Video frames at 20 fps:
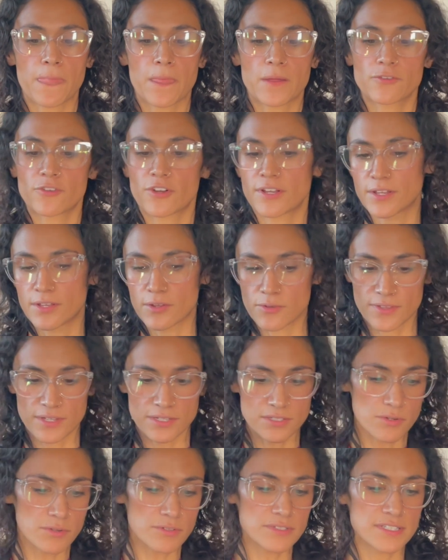creating
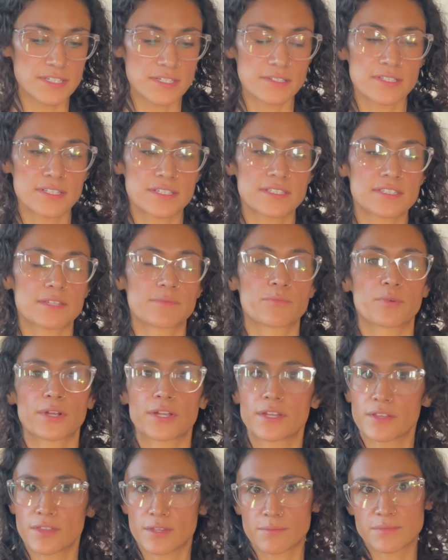these wholesale lists and
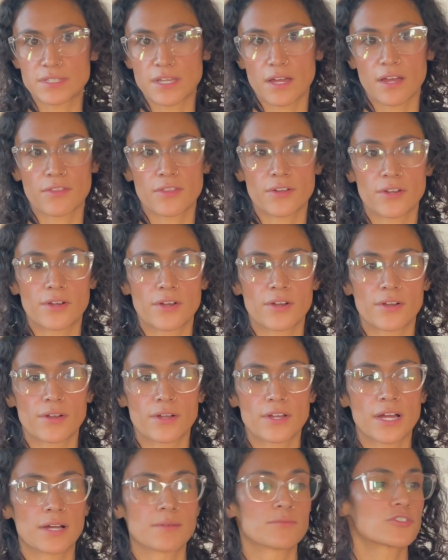bringing them to
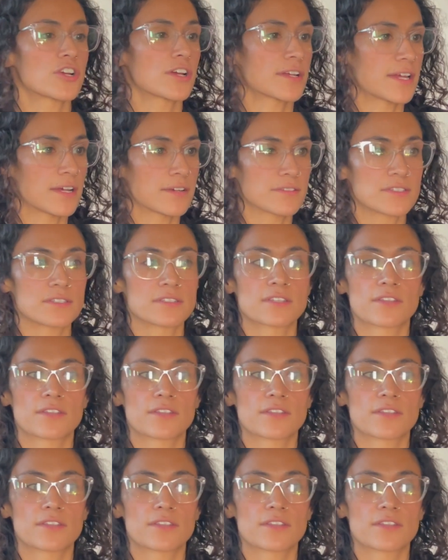other truck houses,